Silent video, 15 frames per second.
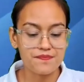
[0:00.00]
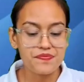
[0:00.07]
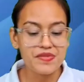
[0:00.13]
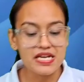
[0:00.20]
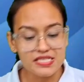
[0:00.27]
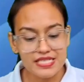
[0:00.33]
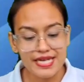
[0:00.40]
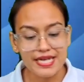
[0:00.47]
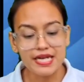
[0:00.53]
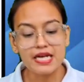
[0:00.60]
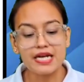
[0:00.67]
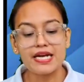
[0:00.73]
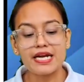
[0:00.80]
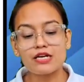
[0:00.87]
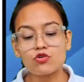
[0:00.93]
See,
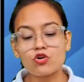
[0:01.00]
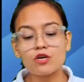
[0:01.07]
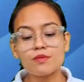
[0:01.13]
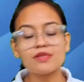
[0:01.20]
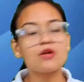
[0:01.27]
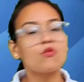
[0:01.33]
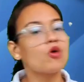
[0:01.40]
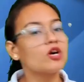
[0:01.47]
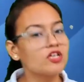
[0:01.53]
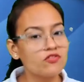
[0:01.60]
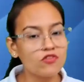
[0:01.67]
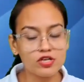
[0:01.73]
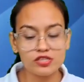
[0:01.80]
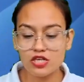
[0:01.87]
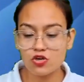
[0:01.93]
it could be the water for
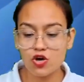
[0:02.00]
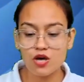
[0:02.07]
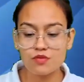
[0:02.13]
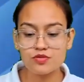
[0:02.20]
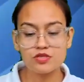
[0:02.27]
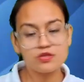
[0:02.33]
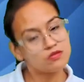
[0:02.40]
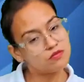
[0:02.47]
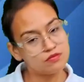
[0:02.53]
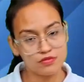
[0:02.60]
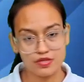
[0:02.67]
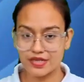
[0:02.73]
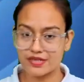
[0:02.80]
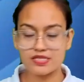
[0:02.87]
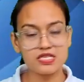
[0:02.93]
the crops. It
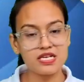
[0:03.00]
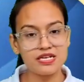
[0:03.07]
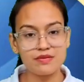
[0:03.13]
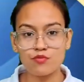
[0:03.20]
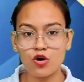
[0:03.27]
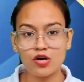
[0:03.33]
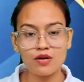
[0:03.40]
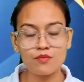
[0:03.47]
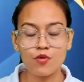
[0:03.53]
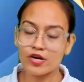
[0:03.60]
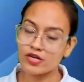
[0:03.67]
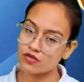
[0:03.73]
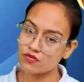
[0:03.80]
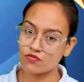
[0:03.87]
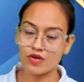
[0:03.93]
is the important point
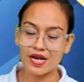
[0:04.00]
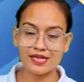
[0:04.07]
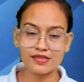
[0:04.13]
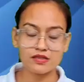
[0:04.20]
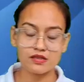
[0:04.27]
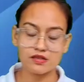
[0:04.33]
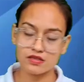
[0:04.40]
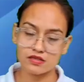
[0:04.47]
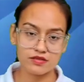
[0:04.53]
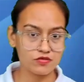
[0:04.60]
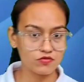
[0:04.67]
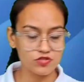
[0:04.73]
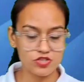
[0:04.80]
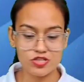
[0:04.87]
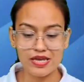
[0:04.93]
why which
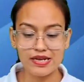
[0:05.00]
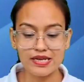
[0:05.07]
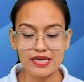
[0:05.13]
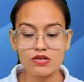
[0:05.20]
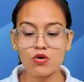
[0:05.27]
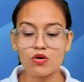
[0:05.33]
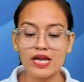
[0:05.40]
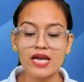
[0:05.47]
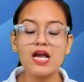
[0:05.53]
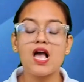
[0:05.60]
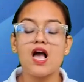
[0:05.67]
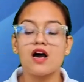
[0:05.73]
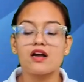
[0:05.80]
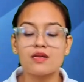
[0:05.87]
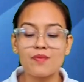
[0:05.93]
they need. Okay,
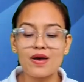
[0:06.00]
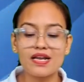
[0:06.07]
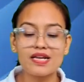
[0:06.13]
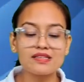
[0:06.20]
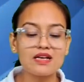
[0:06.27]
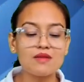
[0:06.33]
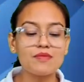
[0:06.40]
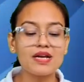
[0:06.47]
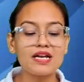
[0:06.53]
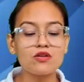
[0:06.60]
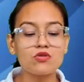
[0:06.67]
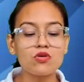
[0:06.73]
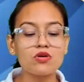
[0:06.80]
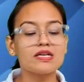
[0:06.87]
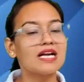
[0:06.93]
repairing the main
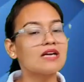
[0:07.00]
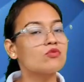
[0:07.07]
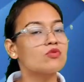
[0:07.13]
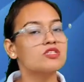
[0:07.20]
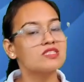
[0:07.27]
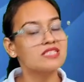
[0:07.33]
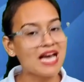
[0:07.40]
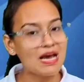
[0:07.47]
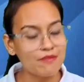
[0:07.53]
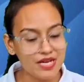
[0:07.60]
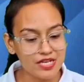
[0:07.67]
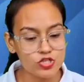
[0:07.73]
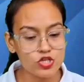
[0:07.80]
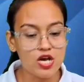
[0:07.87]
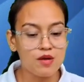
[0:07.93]
road that was damaged
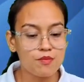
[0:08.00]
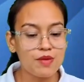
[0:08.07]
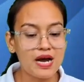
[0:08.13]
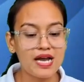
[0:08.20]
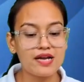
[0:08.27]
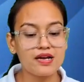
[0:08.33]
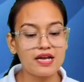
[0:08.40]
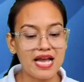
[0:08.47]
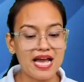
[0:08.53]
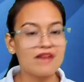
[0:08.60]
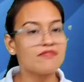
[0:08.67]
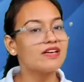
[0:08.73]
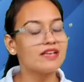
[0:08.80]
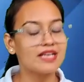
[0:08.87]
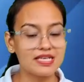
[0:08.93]
by heavy
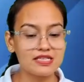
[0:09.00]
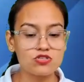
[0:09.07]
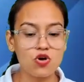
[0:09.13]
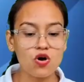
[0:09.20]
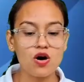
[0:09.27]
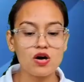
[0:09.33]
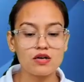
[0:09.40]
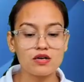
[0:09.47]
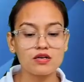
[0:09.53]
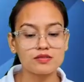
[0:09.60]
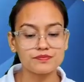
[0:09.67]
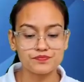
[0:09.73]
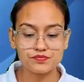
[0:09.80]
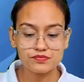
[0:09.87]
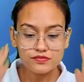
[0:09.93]
rains, or
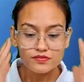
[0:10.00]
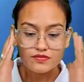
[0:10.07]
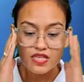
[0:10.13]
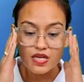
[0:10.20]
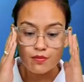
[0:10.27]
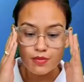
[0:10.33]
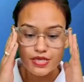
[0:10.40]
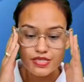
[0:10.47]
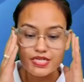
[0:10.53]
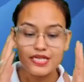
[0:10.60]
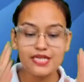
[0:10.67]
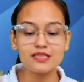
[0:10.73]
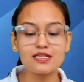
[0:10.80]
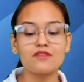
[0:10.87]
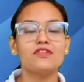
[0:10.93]
maintaining
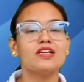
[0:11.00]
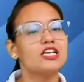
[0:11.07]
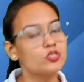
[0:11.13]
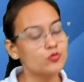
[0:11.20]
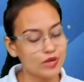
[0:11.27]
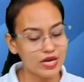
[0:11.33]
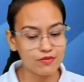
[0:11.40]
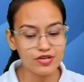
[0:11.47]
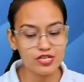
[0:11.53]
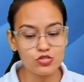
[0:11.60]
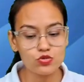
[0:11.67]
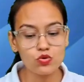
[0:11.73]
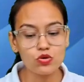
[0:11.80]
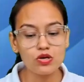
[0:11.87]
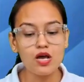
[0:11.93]
the village primary school.
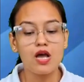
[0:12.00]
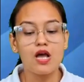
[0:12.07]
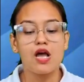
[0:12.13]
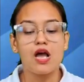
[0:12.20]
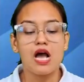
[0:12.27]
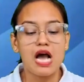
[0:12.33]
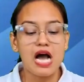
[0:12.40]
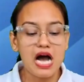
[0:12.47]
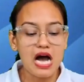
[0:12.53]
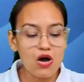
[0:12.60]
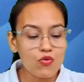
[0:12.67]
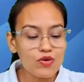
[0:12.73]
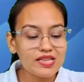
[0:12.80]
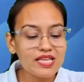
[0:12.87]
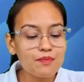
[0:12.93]
How will
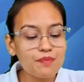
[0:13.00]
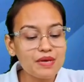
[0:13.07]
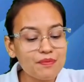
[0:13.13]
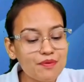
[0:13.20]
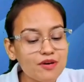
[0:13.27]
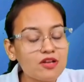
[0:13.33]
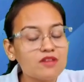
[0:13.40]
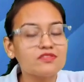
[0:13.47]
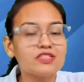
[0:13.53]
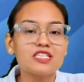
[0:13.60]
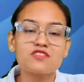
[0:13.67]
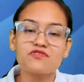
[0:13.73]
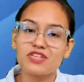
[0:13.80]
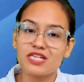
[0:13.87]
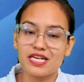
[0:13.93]
the people of this
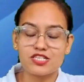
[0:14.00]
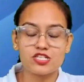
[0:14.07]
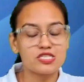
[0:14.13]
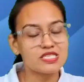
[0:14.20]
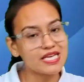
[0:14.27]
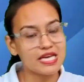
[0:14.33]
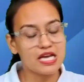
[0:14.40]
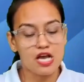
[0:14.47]
village see?